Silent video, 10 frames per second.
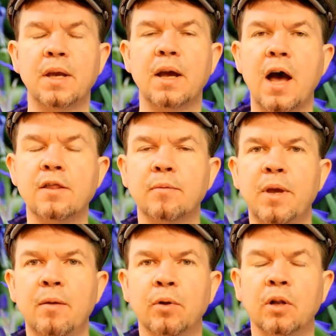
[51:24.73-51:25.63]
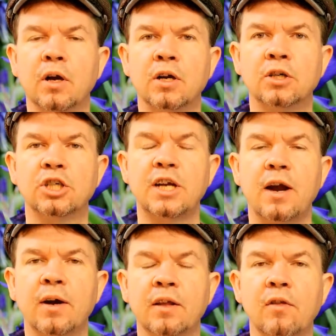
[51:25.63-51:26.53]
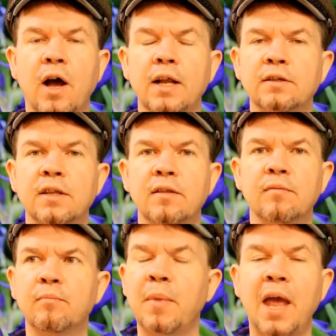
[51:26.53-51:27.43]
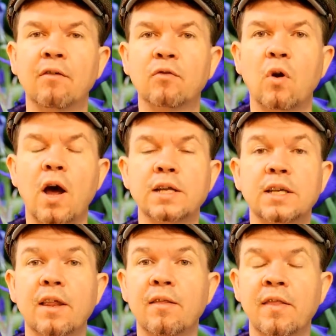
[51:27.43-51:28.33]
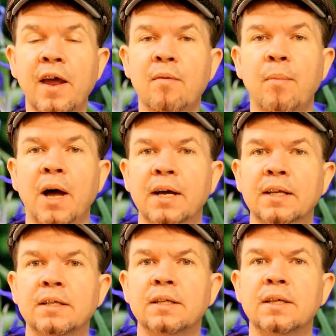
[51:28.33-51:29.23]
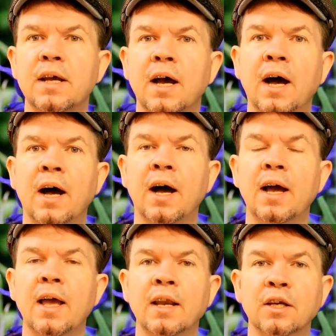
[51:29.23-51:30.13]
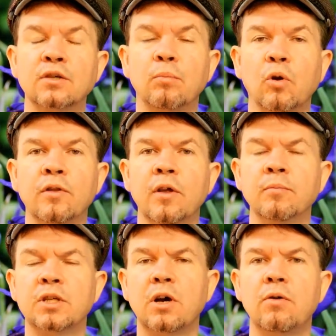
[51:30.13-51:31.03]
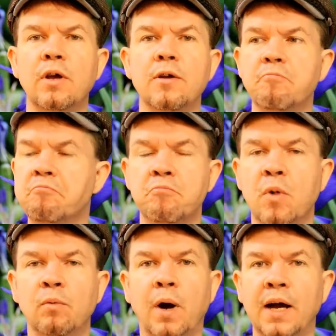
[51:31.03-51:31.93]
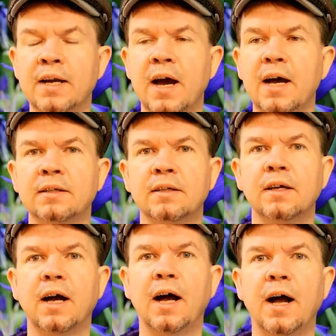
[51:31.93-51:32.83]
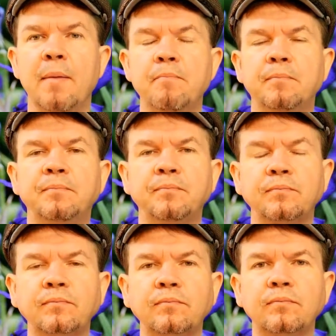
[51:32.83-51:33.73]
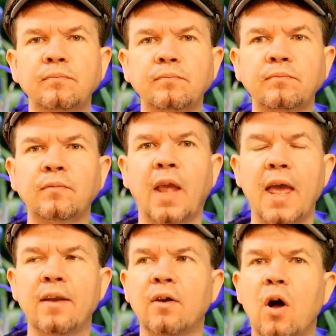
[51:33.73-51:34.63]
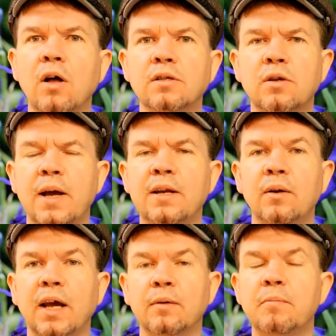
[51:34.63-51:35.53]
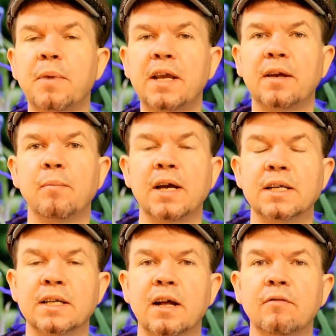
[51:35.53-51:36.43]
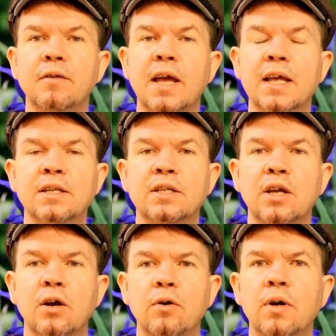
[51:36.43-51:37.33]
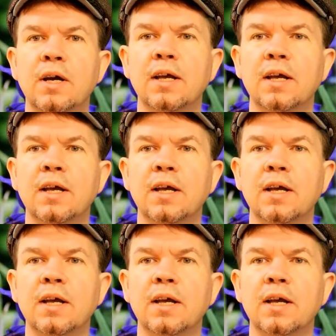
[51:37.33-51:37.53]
other people are sharing thoughts that may have crossed their minds and explored them. So, well, why not? And also, I don't like repeating myself, and so,